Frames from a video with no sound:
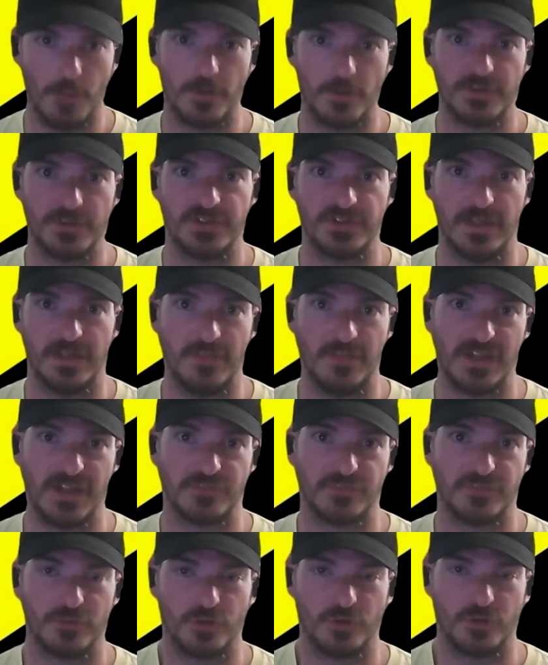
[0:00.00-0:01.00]
Robert, uh,
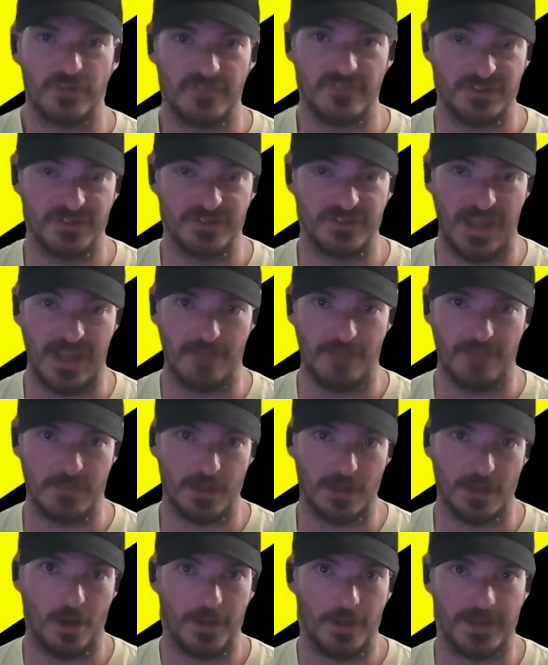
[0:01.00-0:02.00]
thanks for agreeing to have
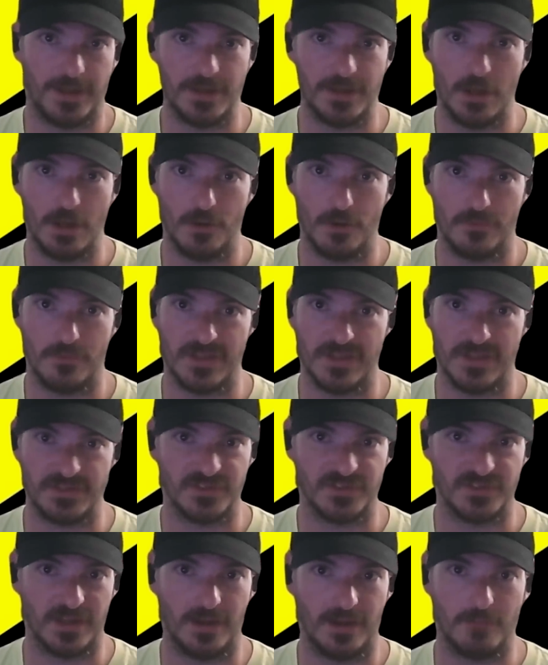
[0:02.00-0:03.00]
me on. I know that
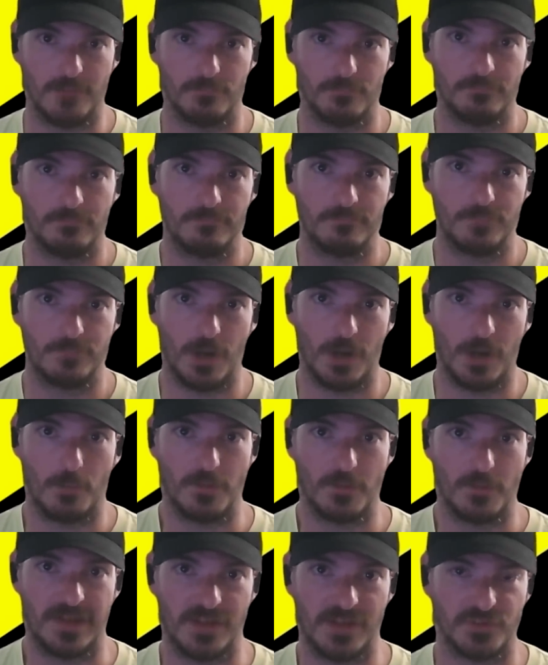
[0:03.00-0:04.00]
uh, I'm
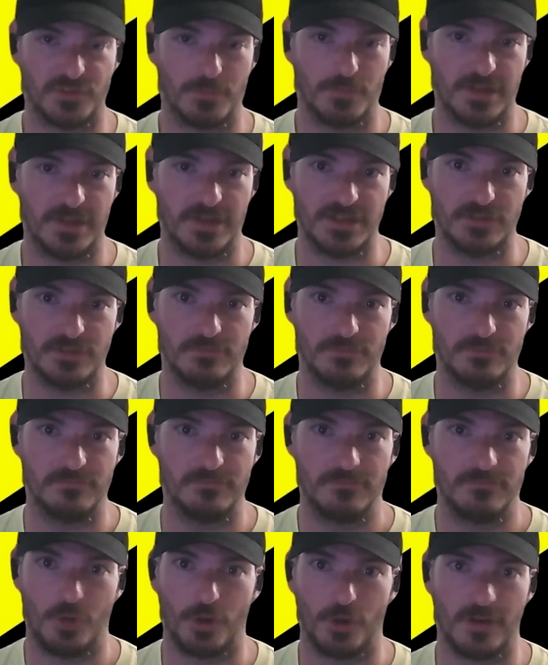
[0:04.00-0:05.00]
probably not somebody you've
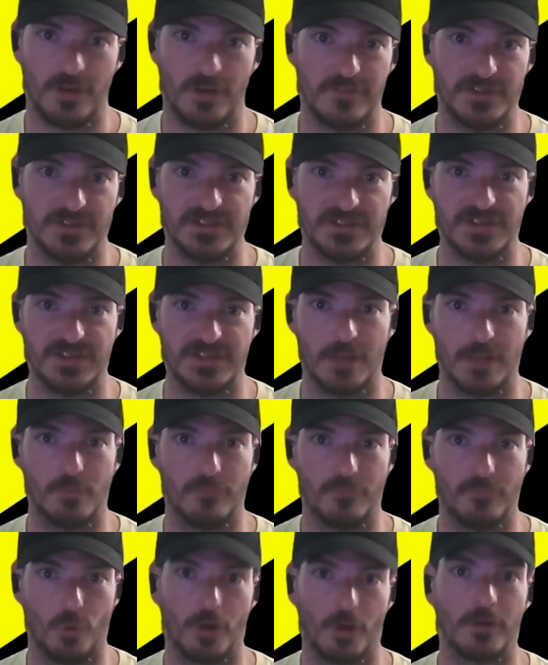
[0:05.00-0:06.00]
heard of in detail
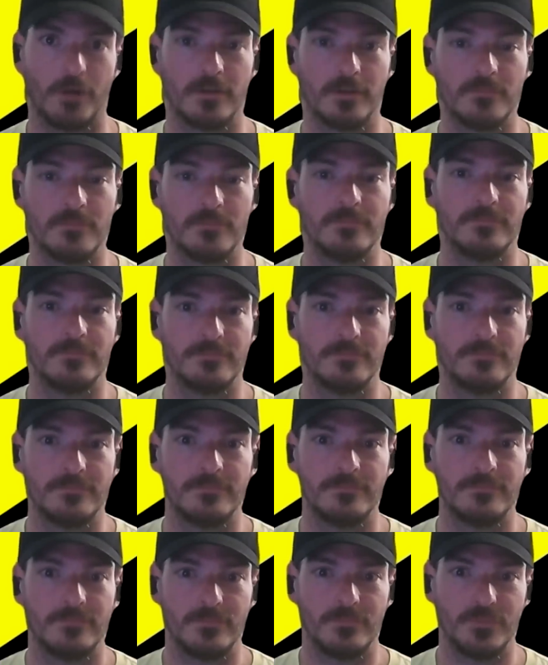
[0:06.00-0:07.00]
before.
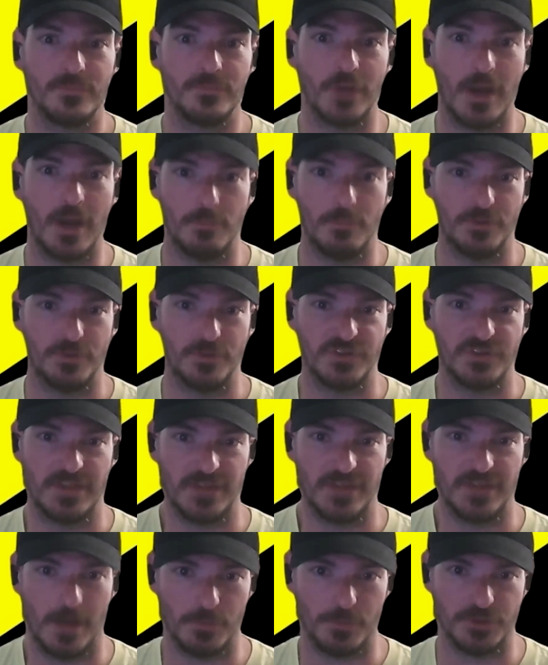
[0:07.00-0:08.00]
So I
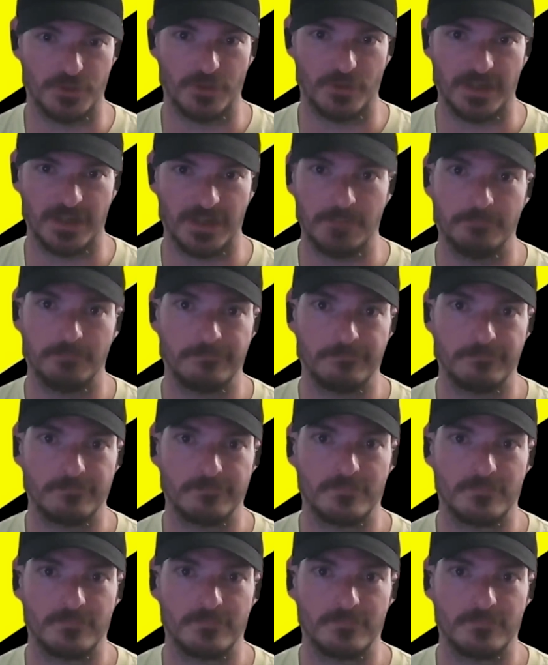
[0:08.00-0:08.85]
appreciate the opportunity.